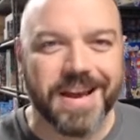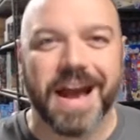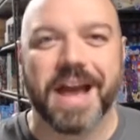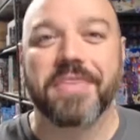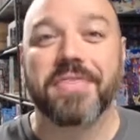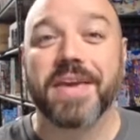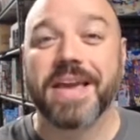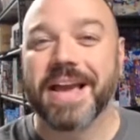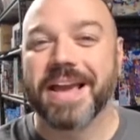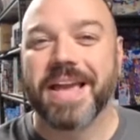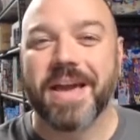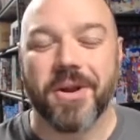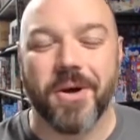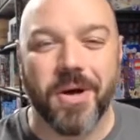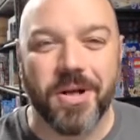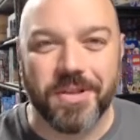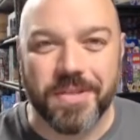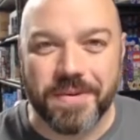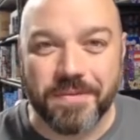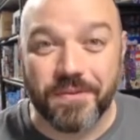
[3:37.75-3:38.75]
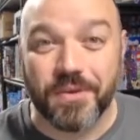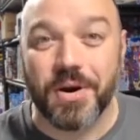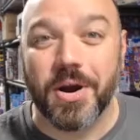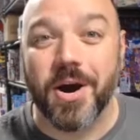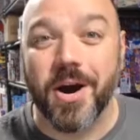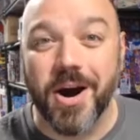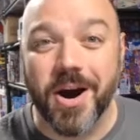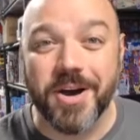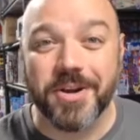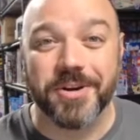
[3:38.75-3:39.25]
I think I got all of them for
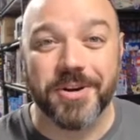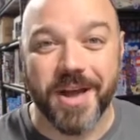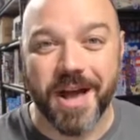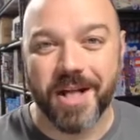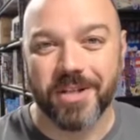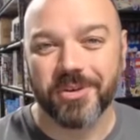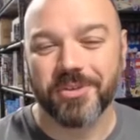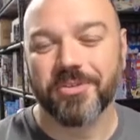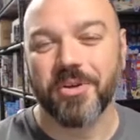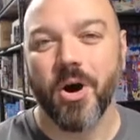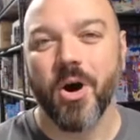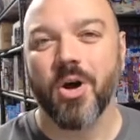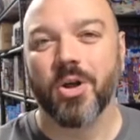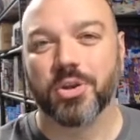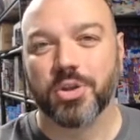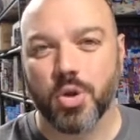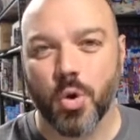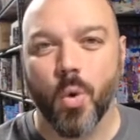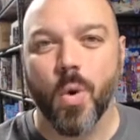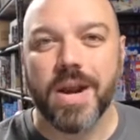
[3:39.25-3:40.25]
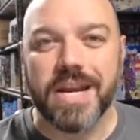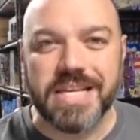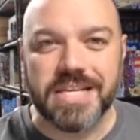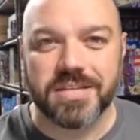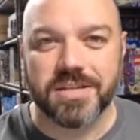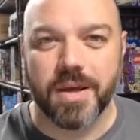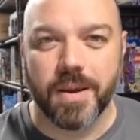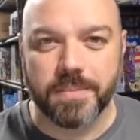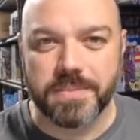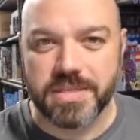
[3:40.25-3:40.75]
$100, all
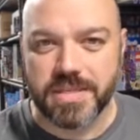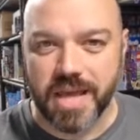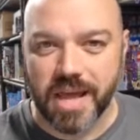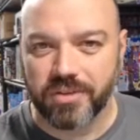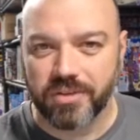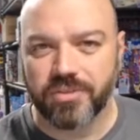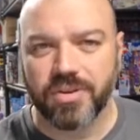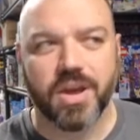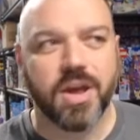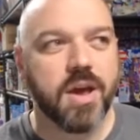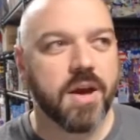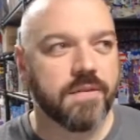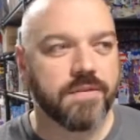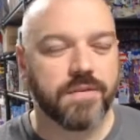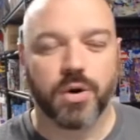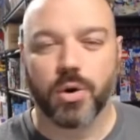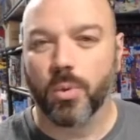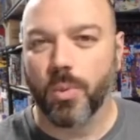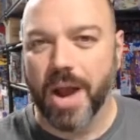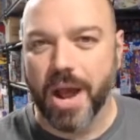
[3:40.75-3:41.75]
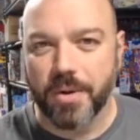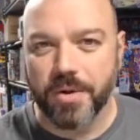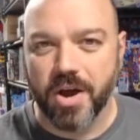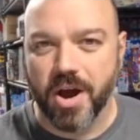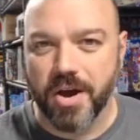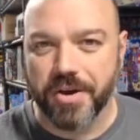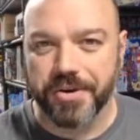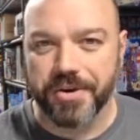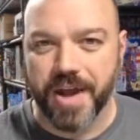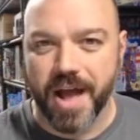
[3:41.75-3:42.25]
20-some sets for around
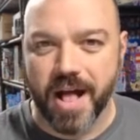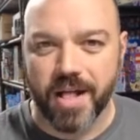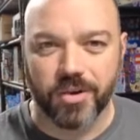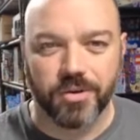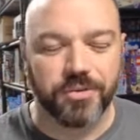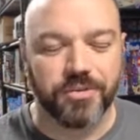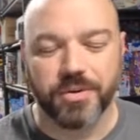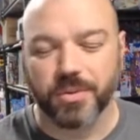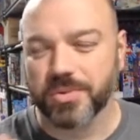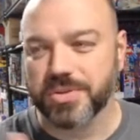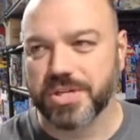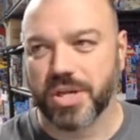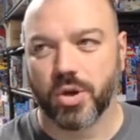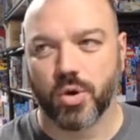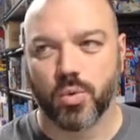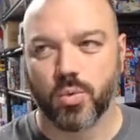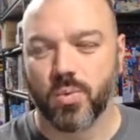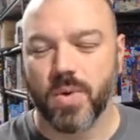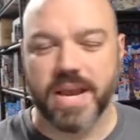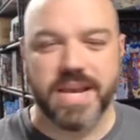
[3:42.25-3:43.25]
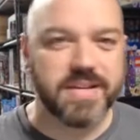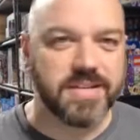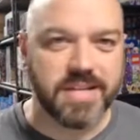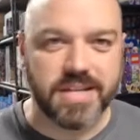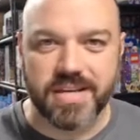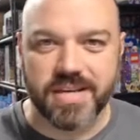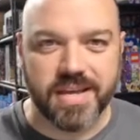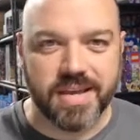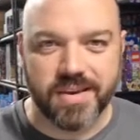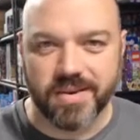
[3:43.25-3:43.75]
$100. It was a crazy
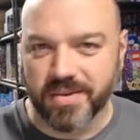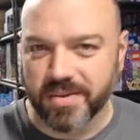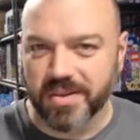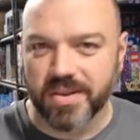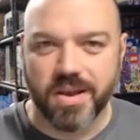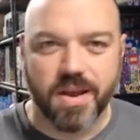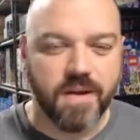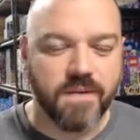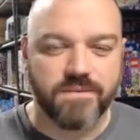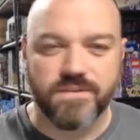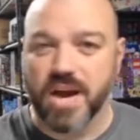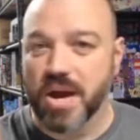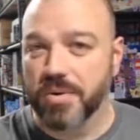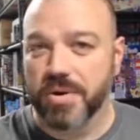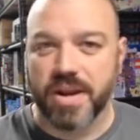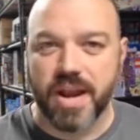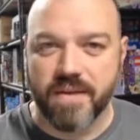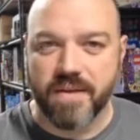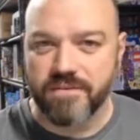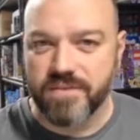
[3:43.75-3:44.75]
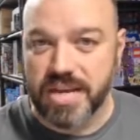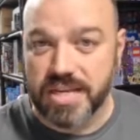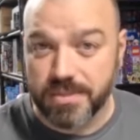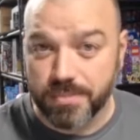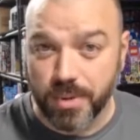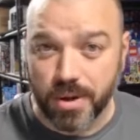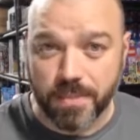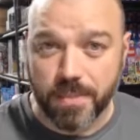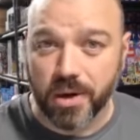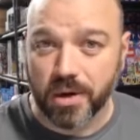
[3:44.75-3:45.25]
deal. Found it on
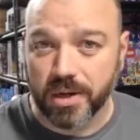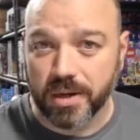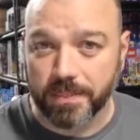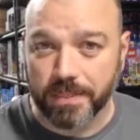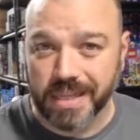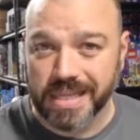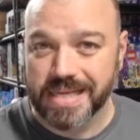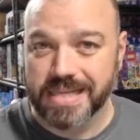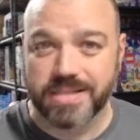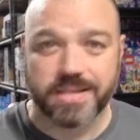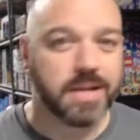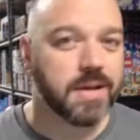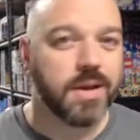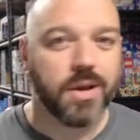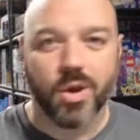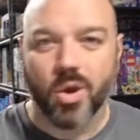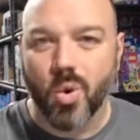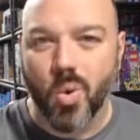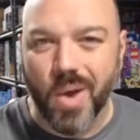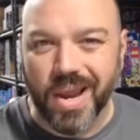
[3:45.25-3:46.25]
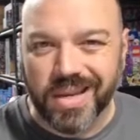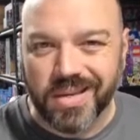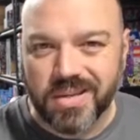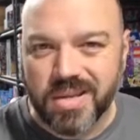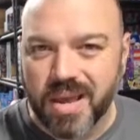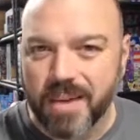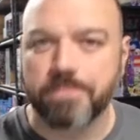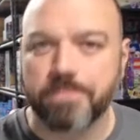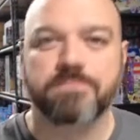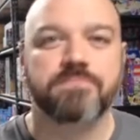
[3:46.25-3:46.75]
Facebook Marketplace. Quick
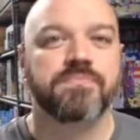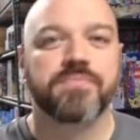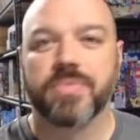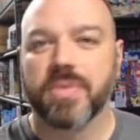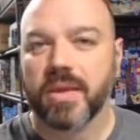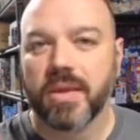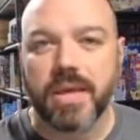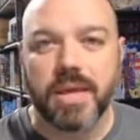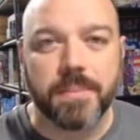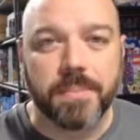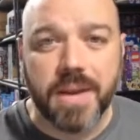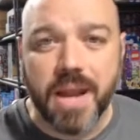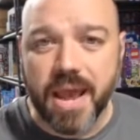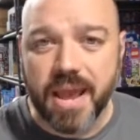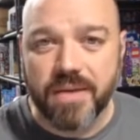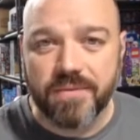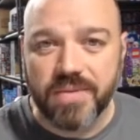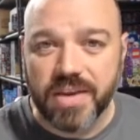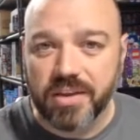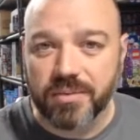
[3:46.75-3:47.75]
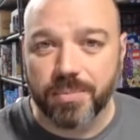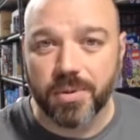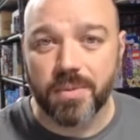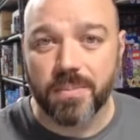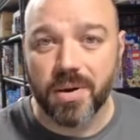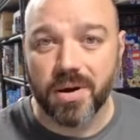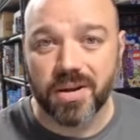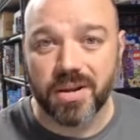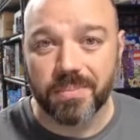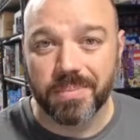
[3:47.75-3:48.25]
tip, keep an eye on Facebook
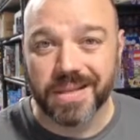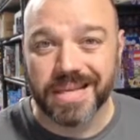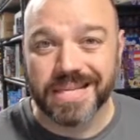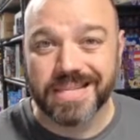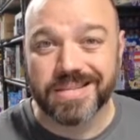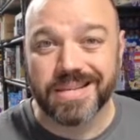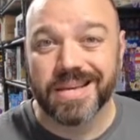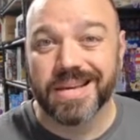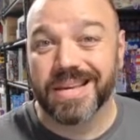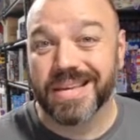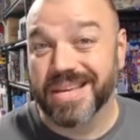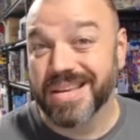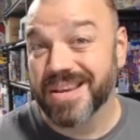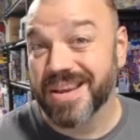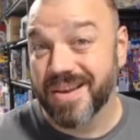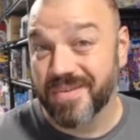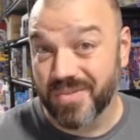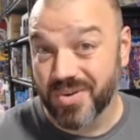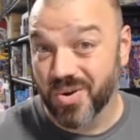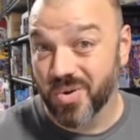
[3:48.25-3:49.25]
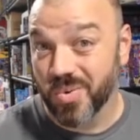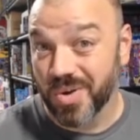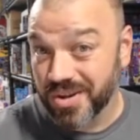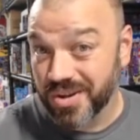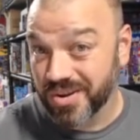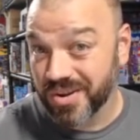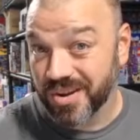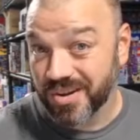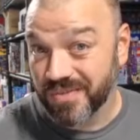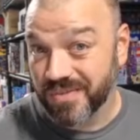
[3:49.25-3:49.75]
Marketplace. You never know what
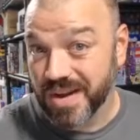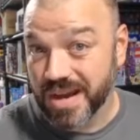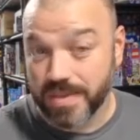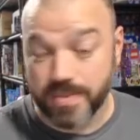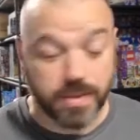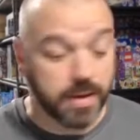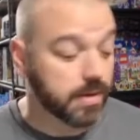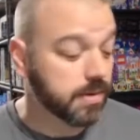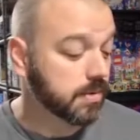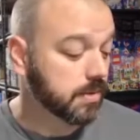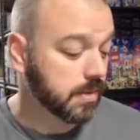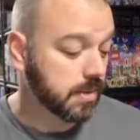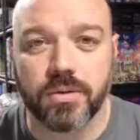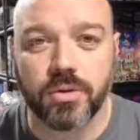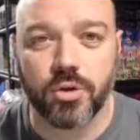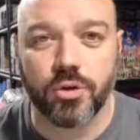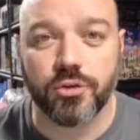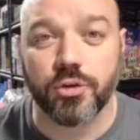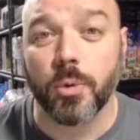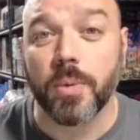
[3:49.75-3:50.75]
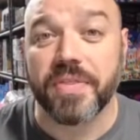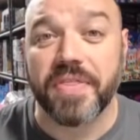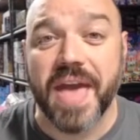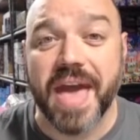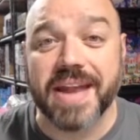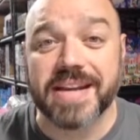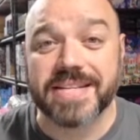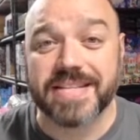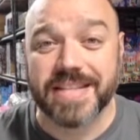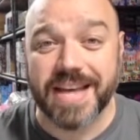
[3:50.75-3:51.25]
you're going to find there. So with
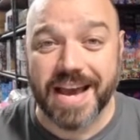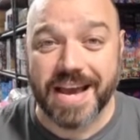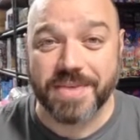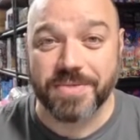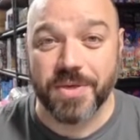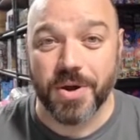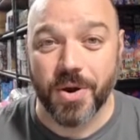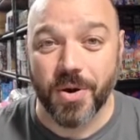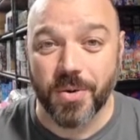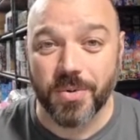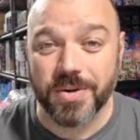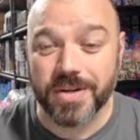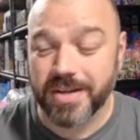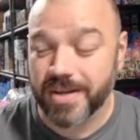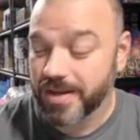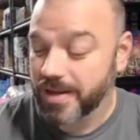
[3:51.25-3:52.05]
that aside, though,